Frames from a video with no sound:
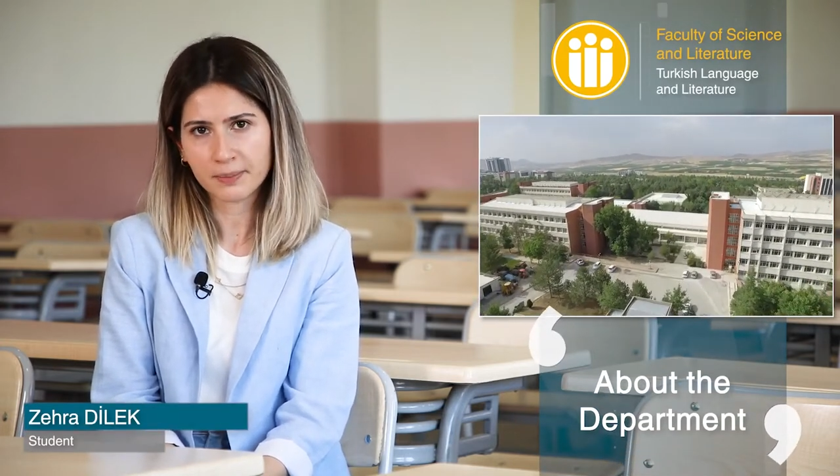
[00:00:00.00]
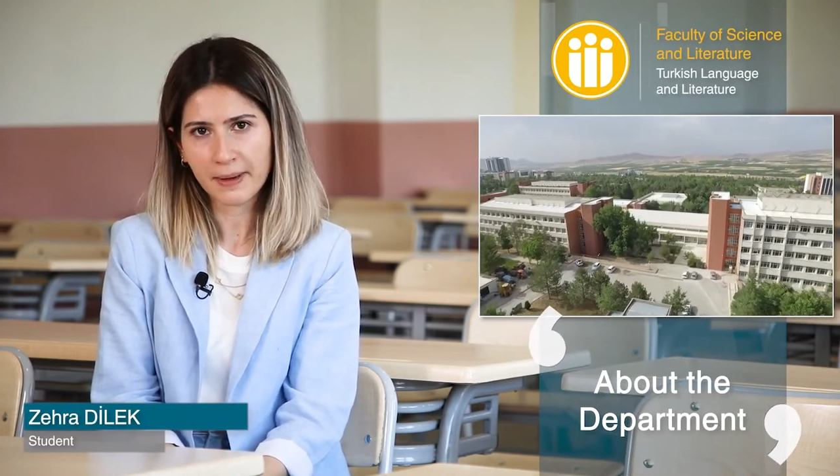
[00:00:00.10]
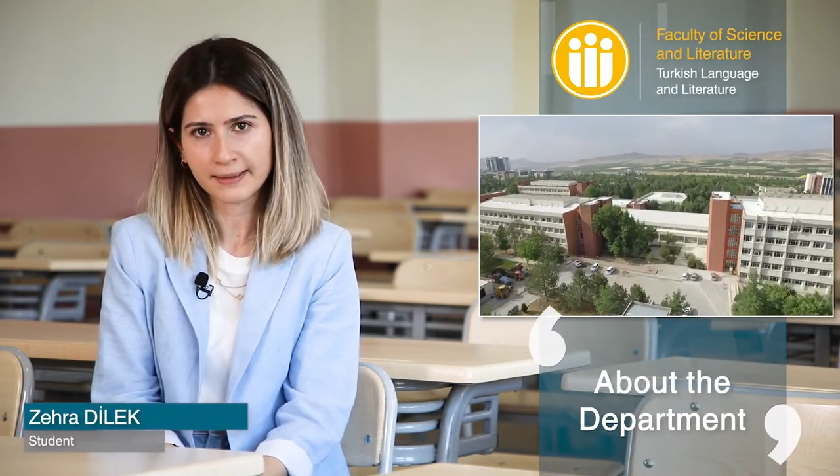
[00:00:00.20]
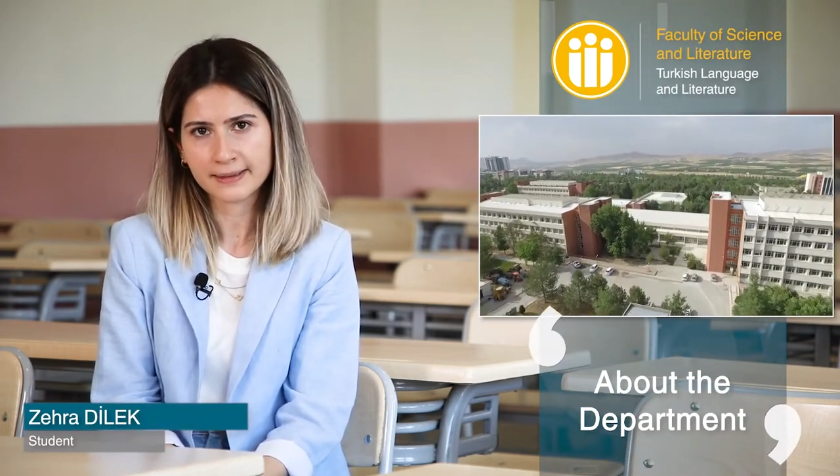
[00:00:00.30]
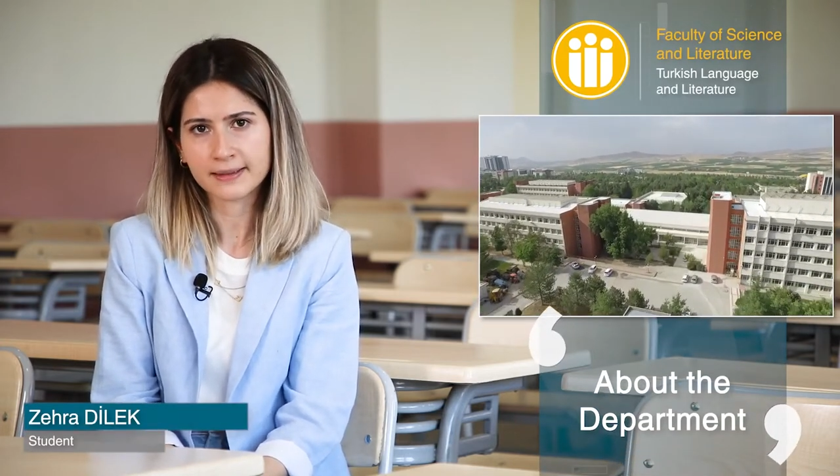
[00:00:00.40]

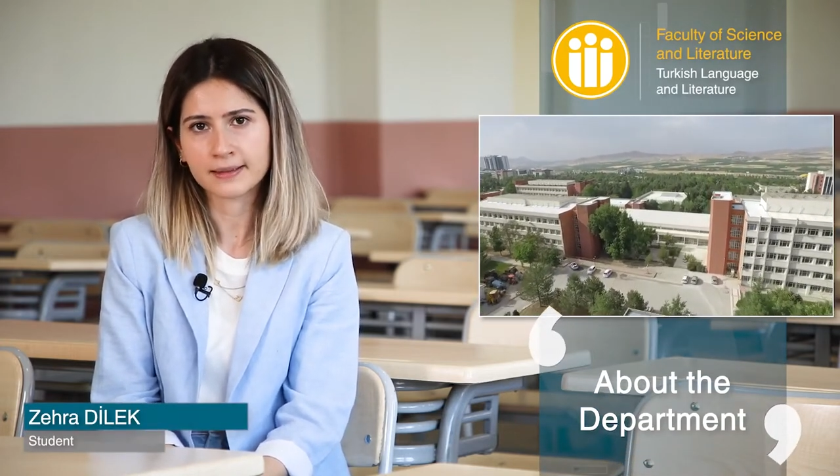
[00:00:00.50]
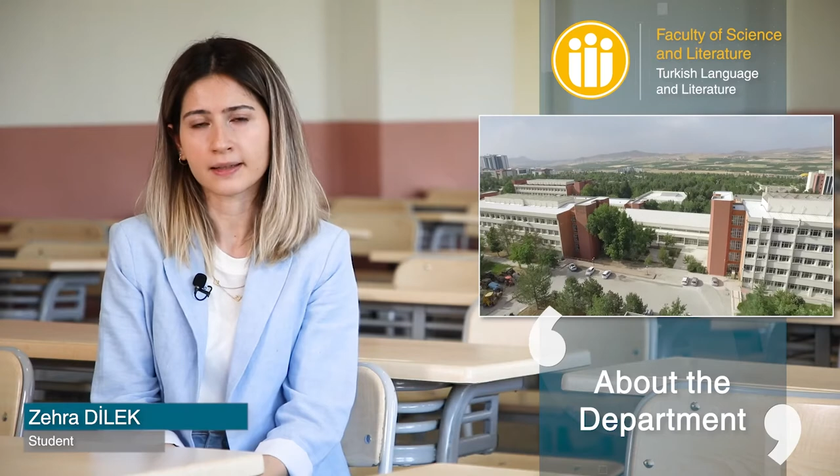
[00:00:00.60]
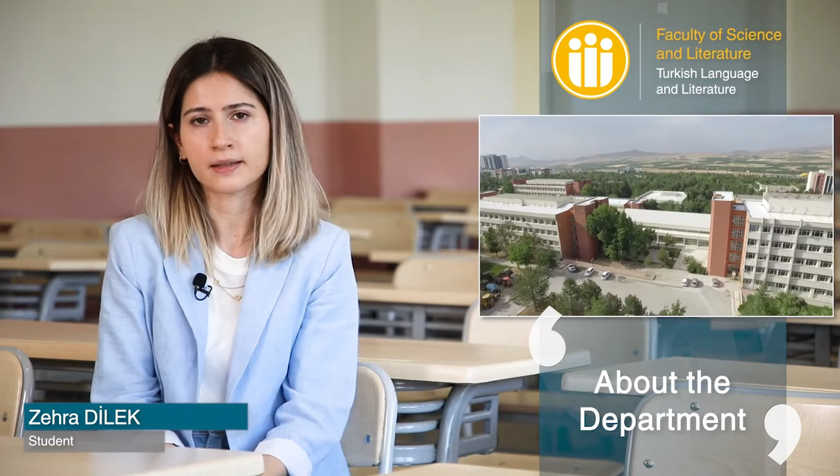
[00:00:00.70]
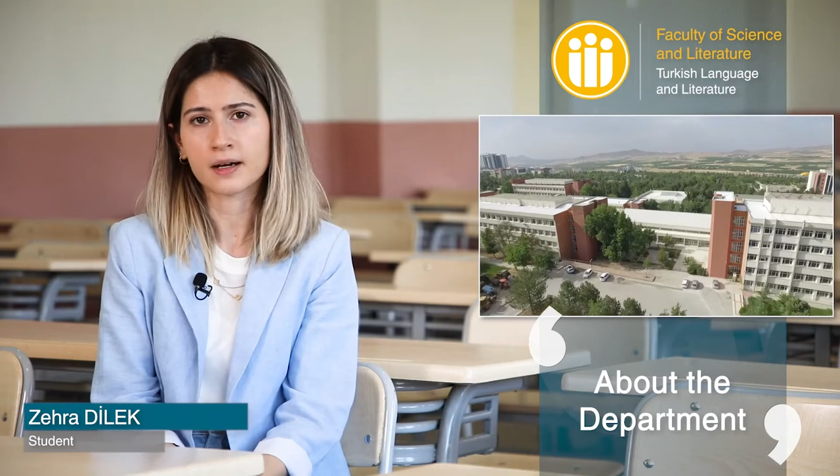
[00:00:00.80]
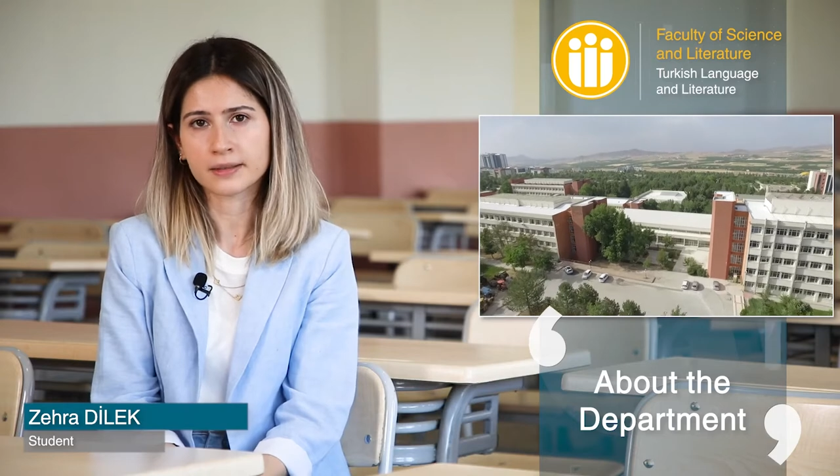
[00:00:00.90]
to provide
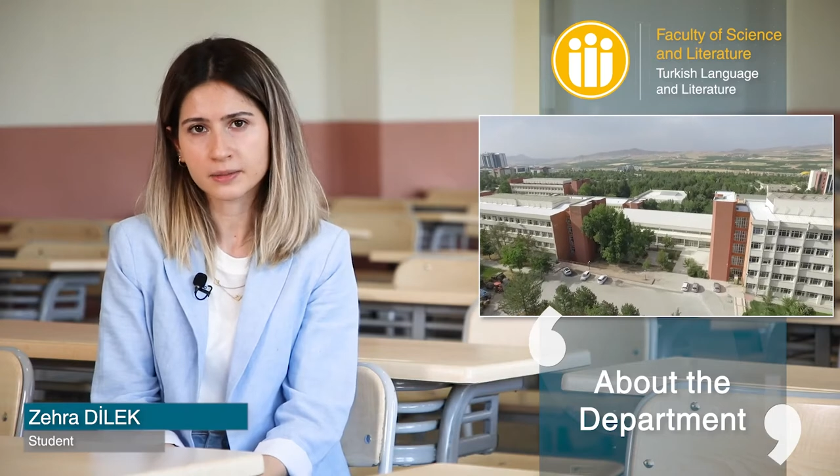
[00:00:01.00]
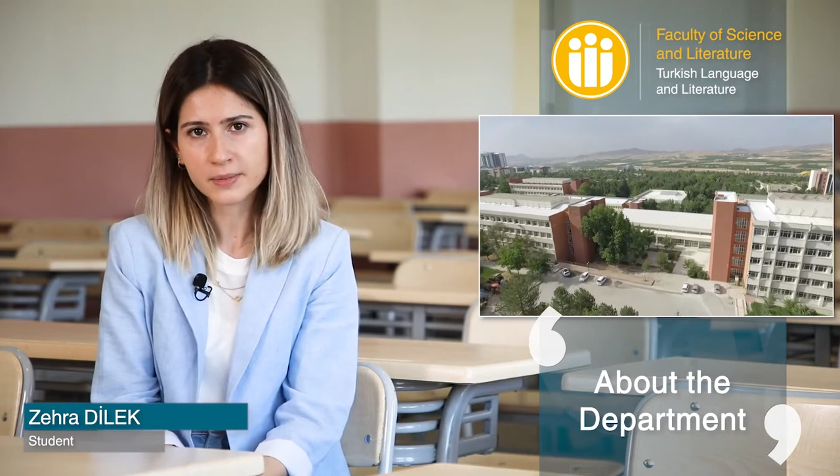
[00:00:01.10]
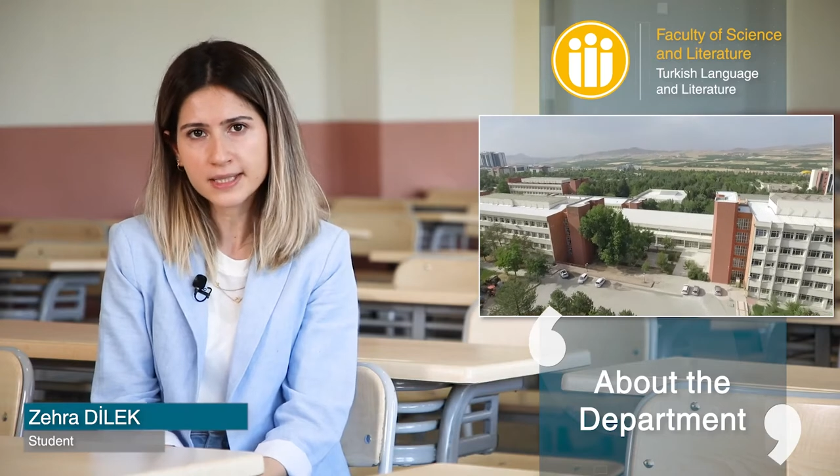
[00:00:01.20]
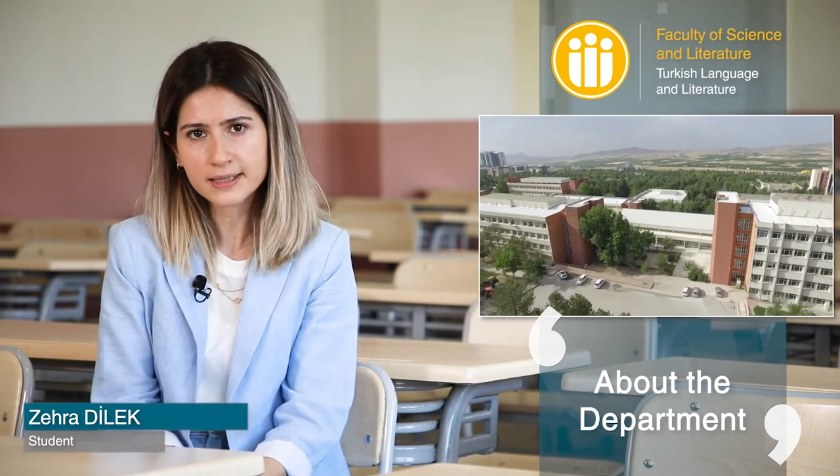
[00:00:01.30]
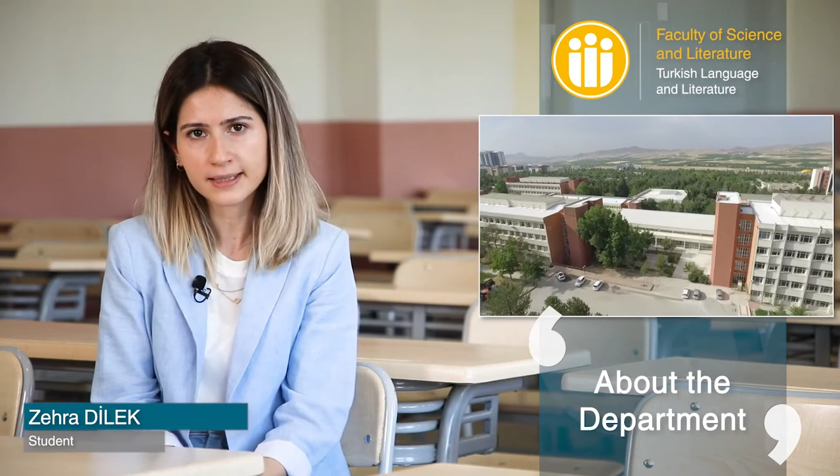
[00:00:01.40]
us with
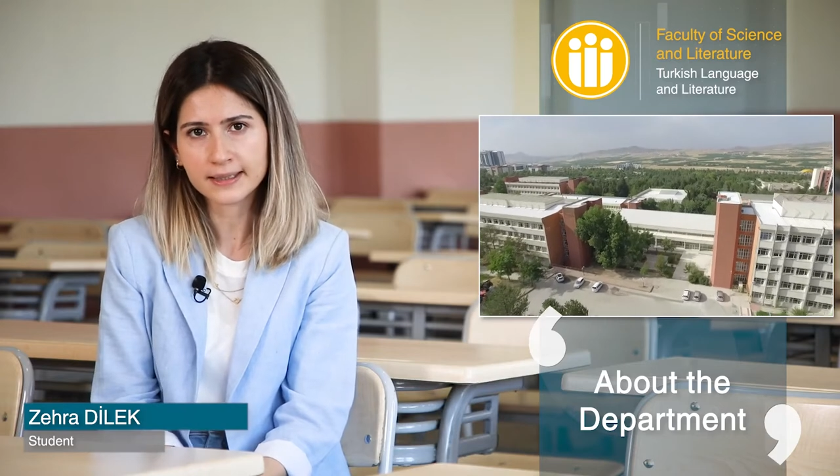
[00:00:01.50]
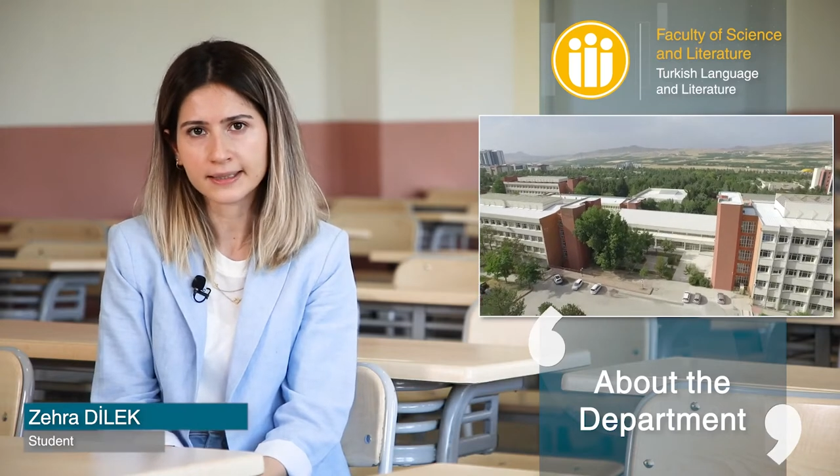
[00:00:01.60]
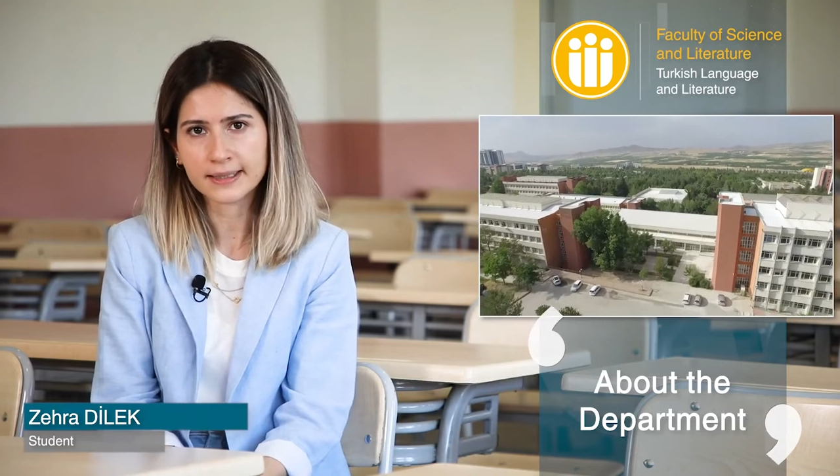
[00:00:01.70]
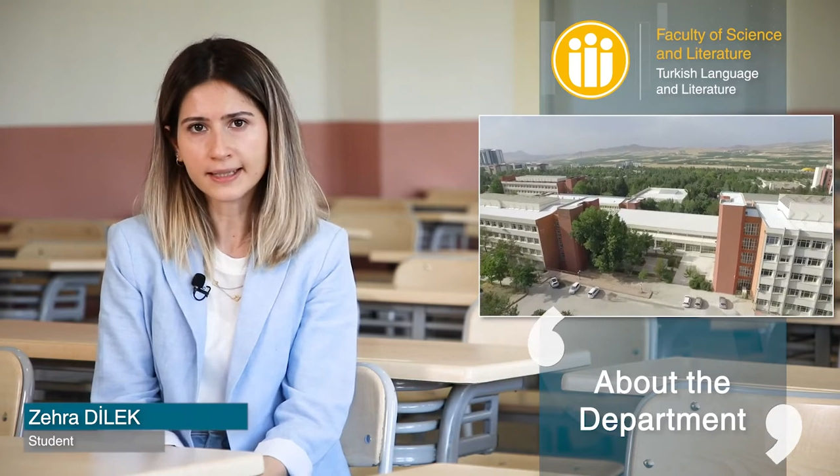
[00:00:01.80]
the necessary